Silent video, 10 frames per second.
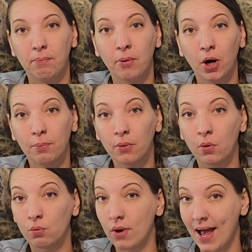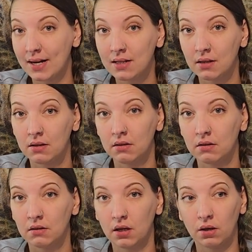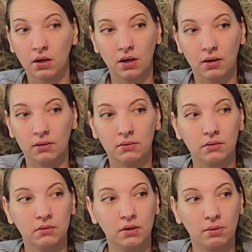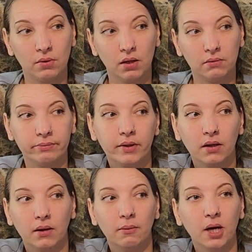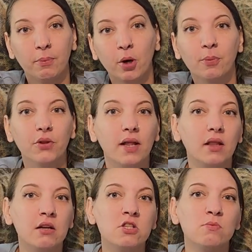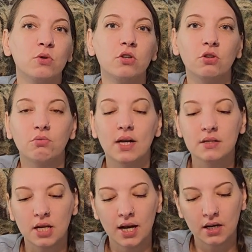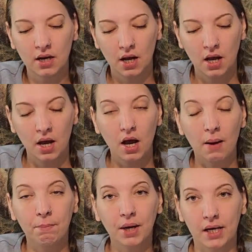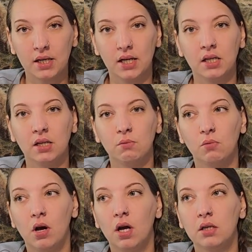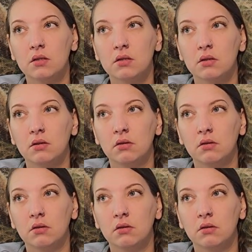purple red, or a purple that leans more to the red side. But I didn't want